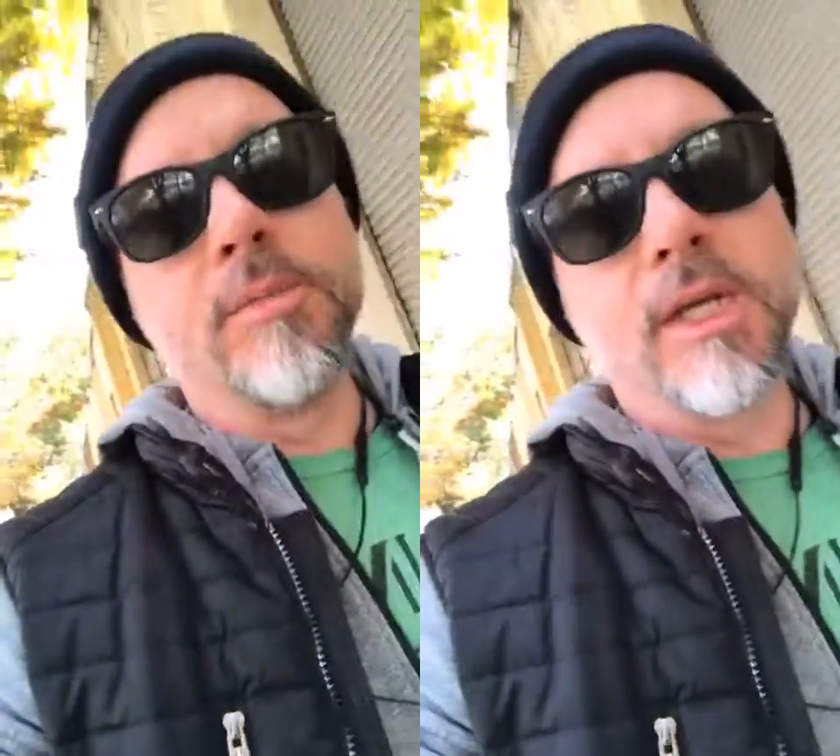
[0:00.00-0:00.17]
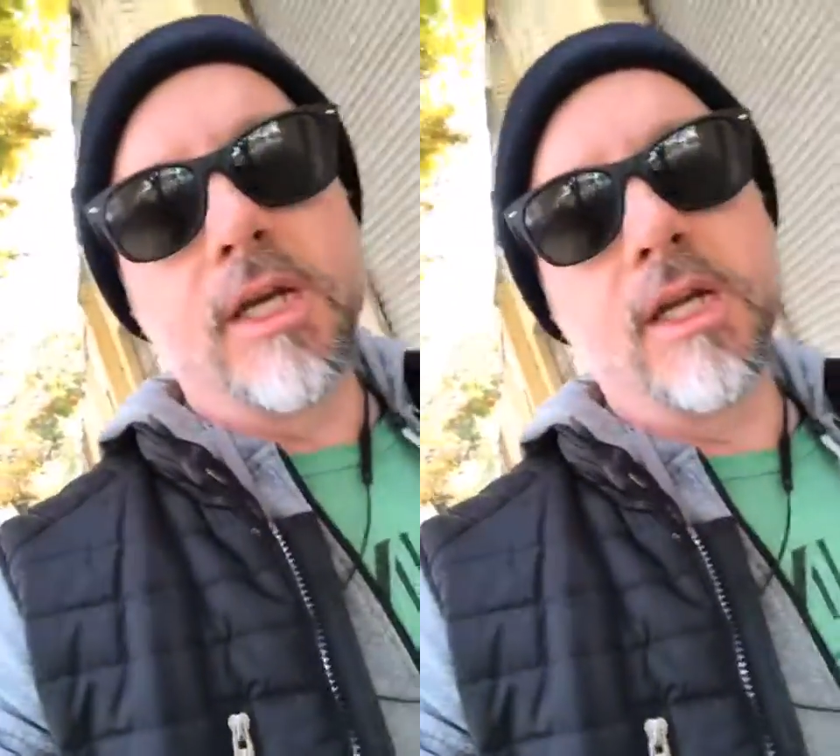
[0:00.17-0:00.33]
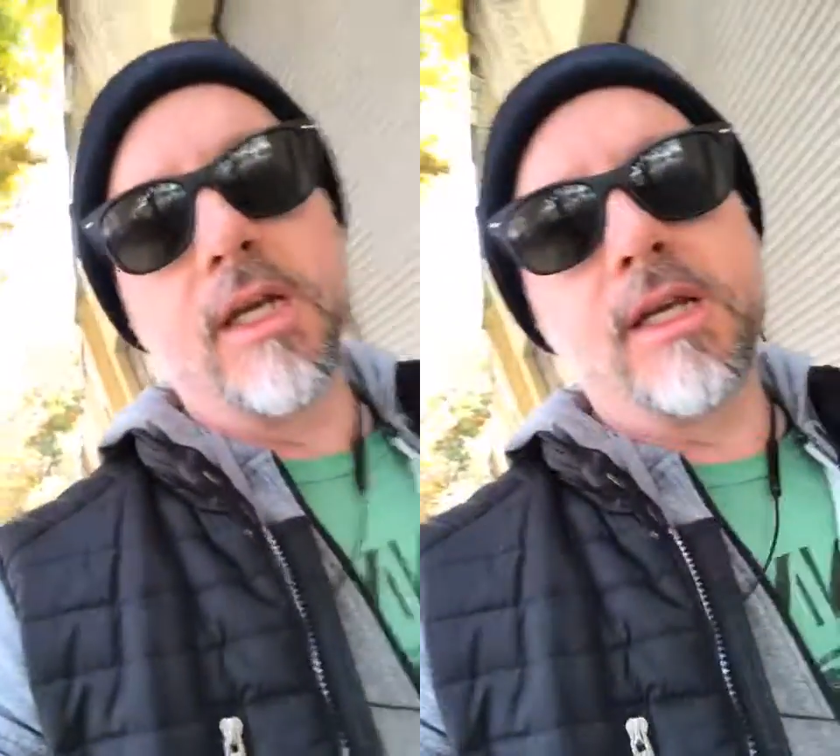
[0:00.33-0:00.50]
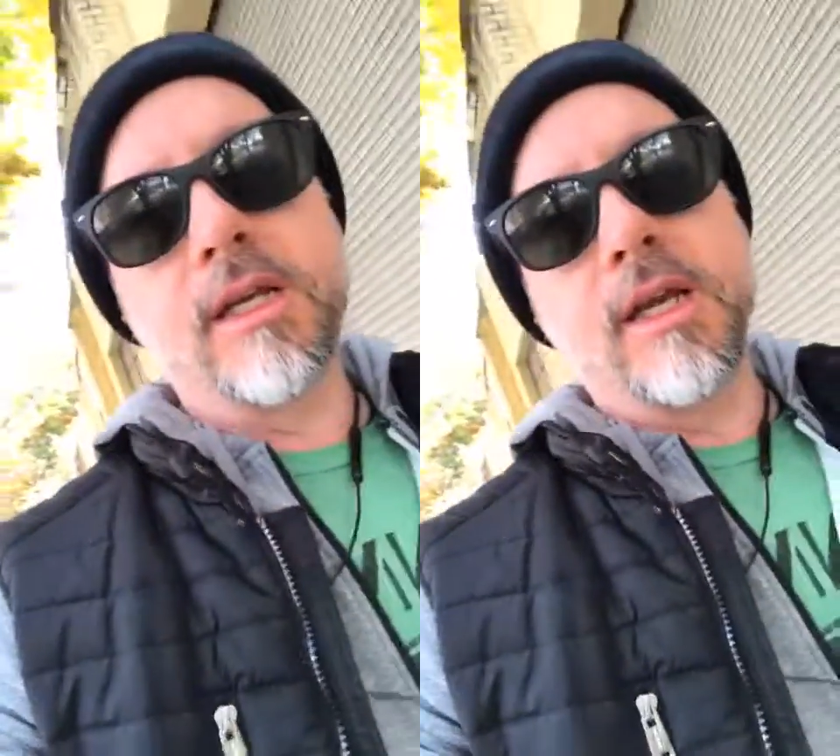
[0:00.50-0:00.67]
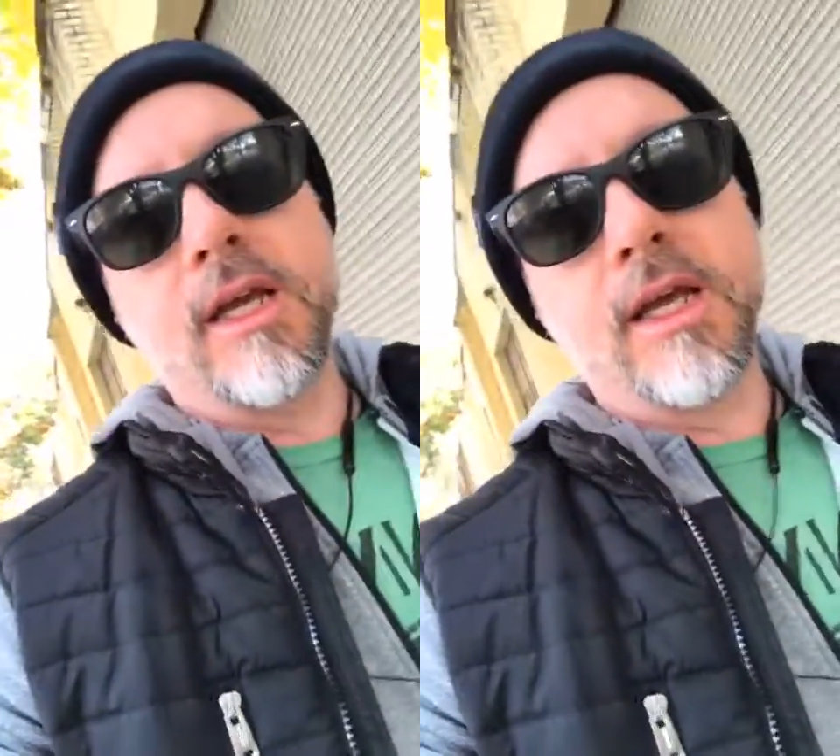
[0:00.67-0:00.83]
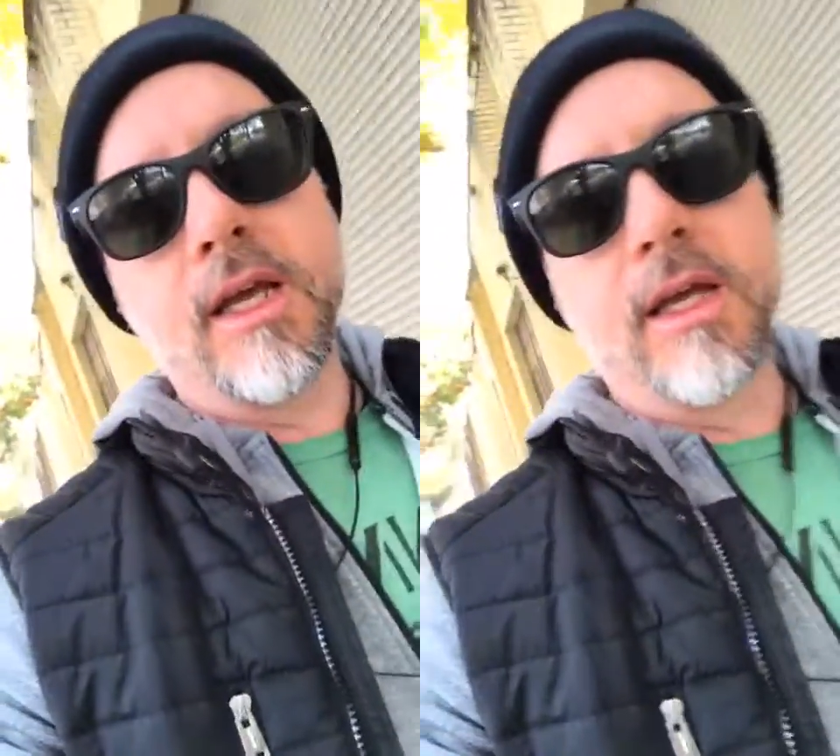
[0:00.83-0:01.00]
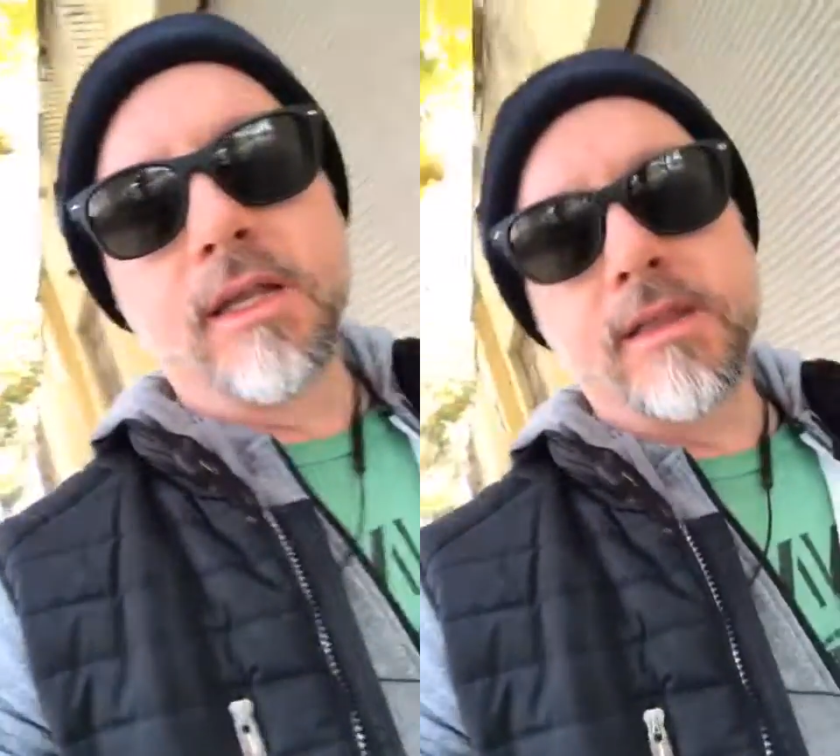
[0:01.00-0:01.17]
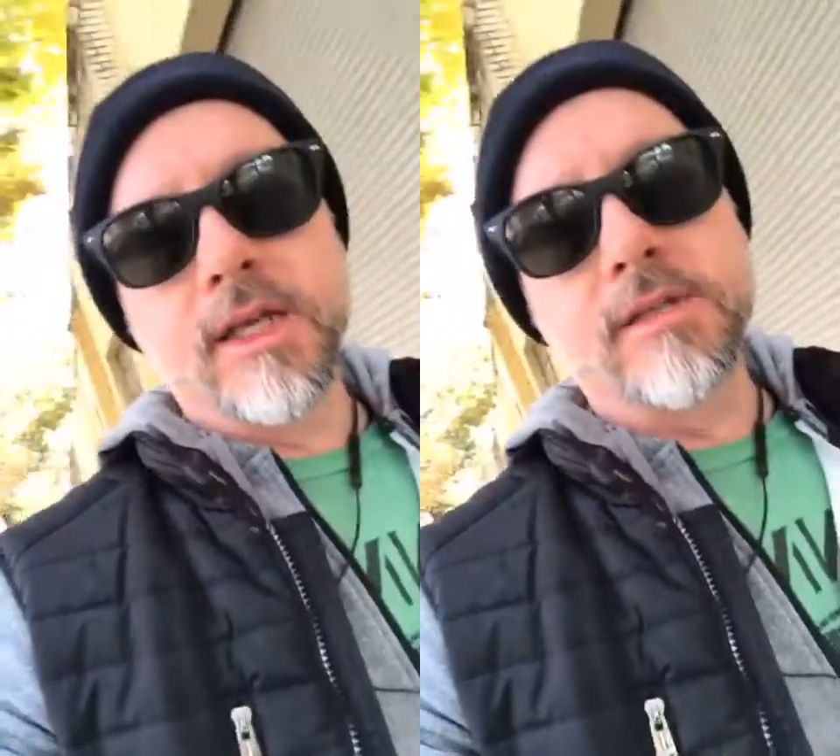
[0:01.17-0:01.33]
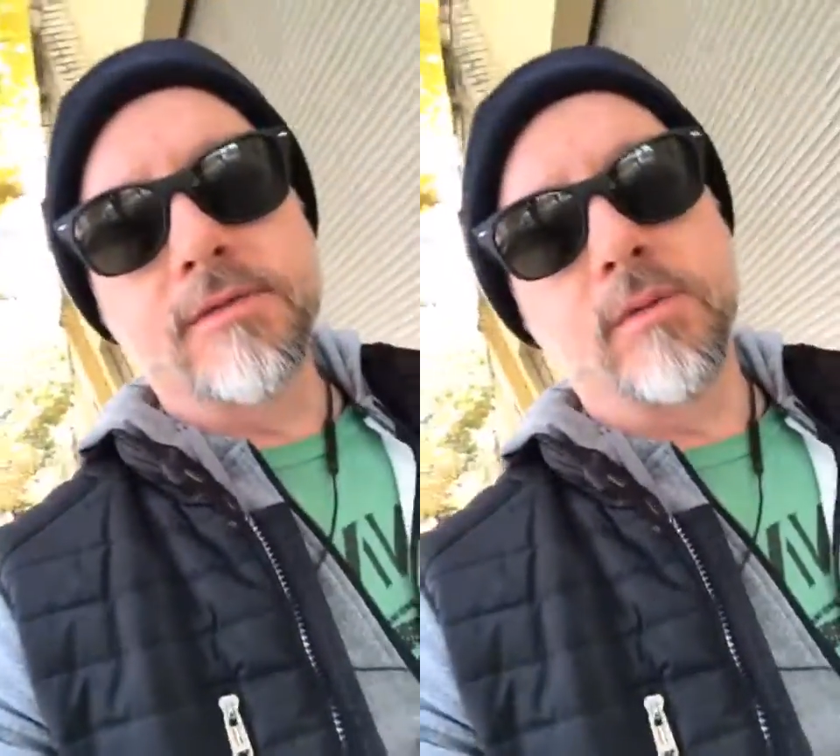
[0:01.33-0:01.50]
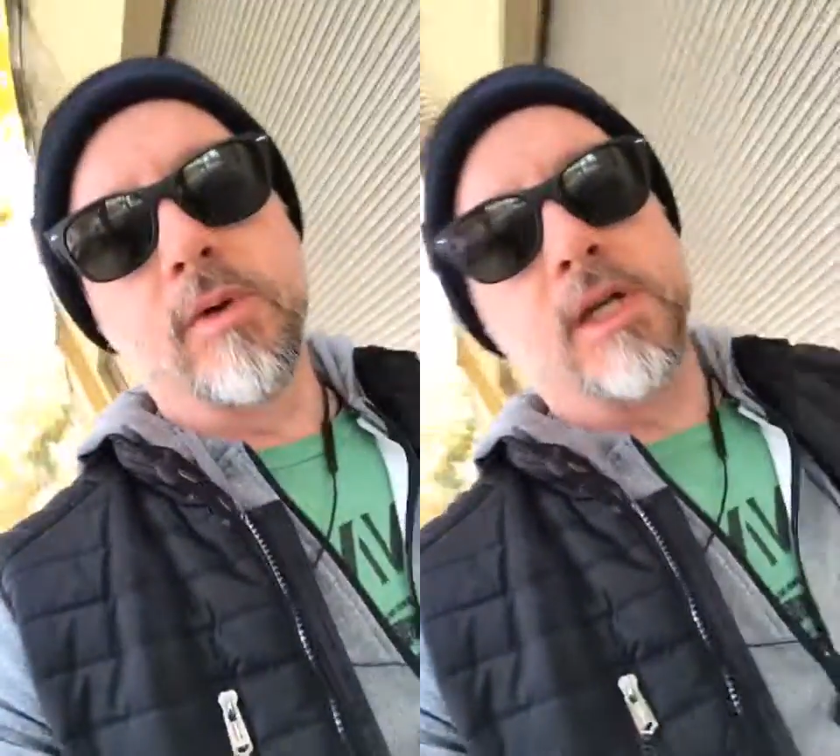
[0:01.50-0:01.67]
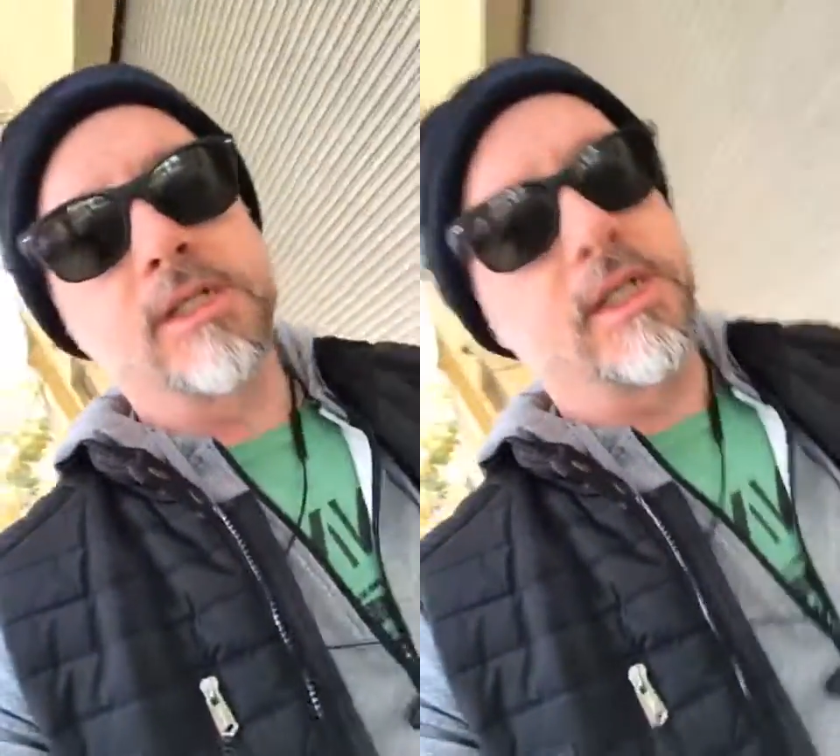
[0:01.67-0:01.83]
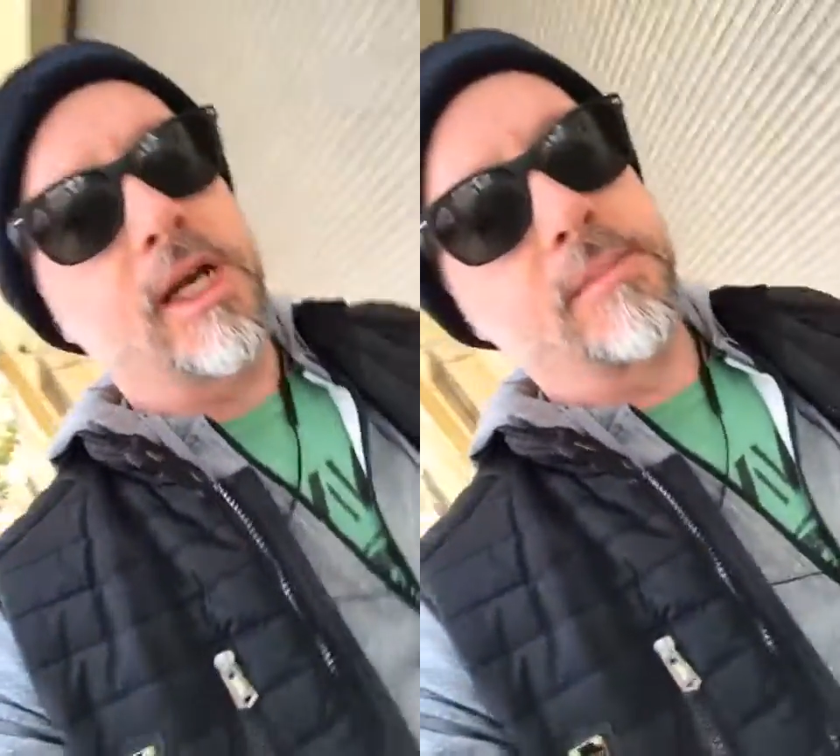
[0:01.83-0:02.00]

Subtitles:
beginning. And thanks for watching.